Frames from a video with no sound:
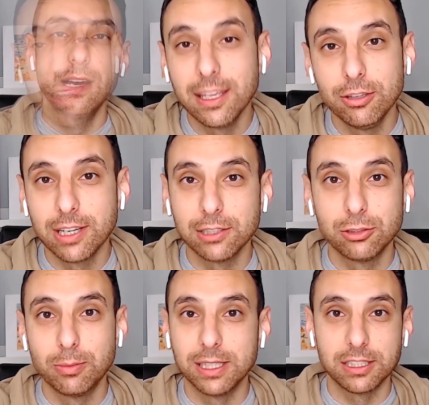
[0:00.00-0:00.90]
Thank you guys
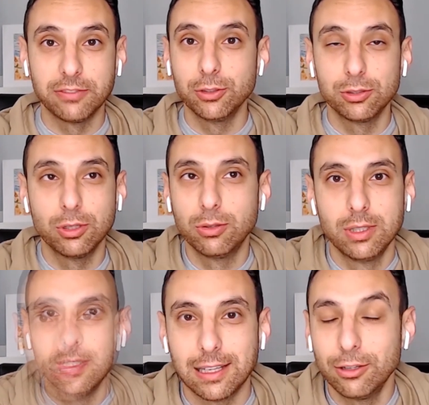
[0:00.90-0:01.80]
so much. I feel
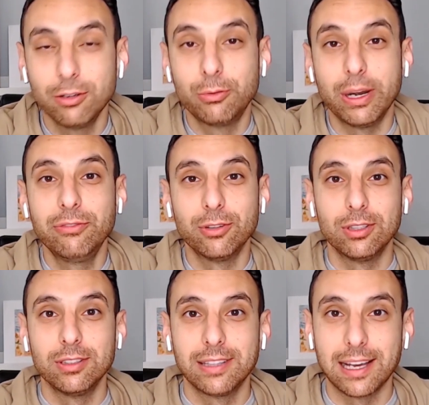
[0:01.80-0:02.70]
so,
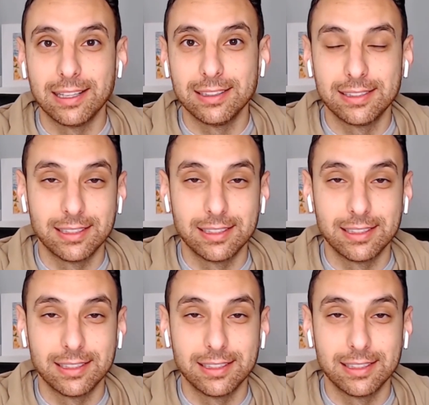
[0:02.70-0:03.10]
grateful that,